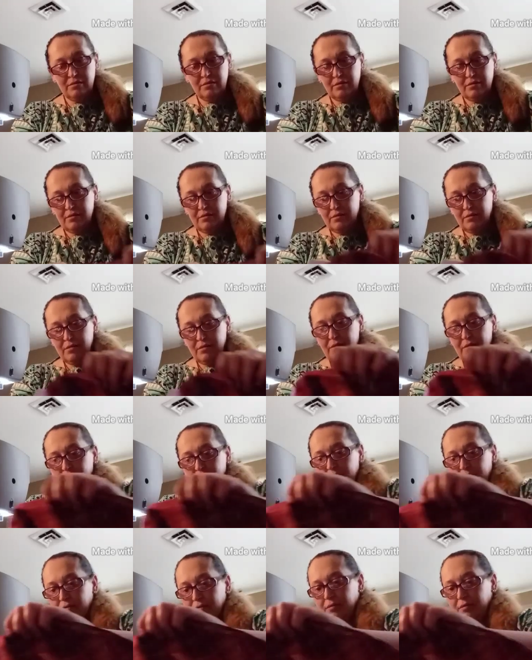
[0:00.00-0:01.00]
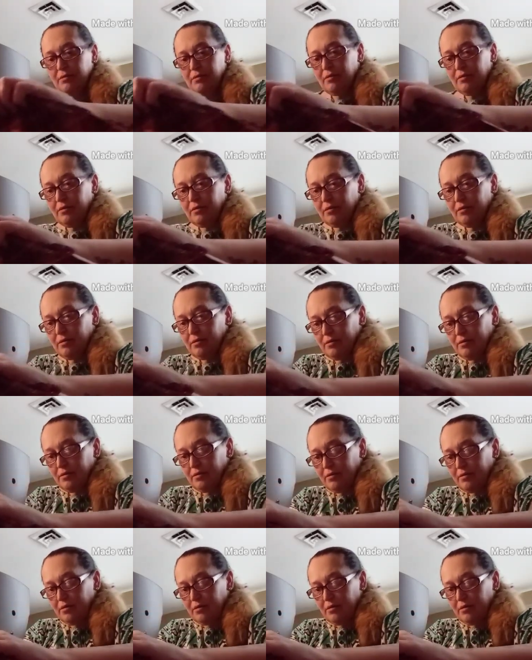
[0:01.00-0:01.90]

Nothing is said.